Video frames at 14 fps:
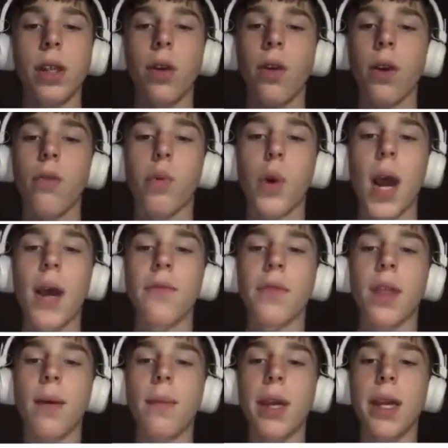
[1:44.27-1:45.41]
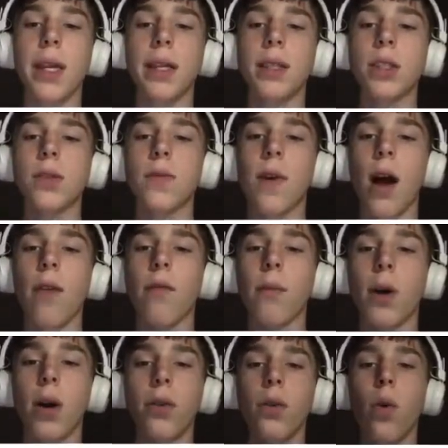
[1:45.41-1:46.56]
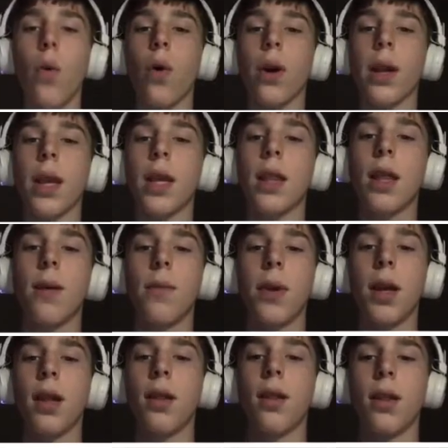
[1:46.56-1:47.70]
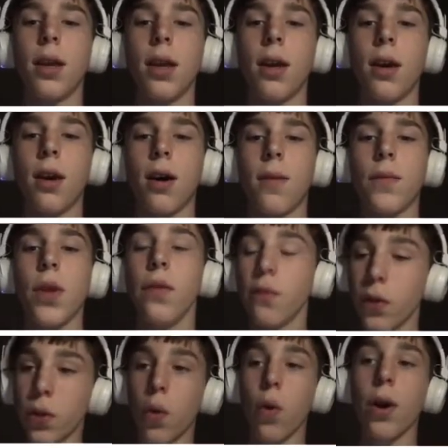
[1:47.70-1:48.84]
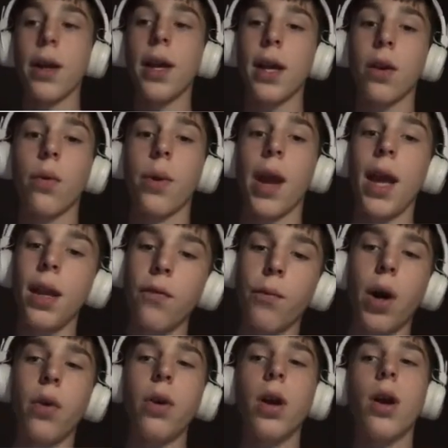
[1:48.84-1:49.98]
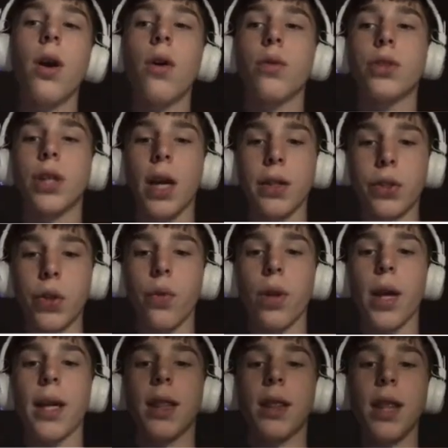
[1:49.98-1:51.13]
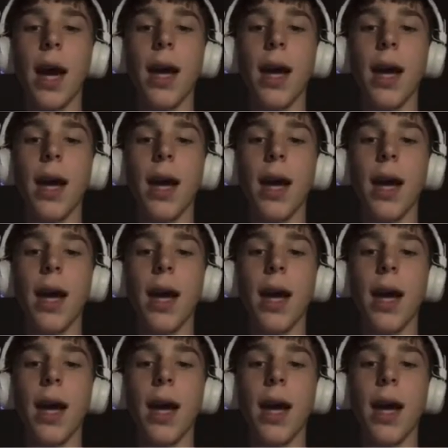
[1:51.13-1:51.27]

you can craft them in survival mode or get them in the um, inventory in creative mode, which I do like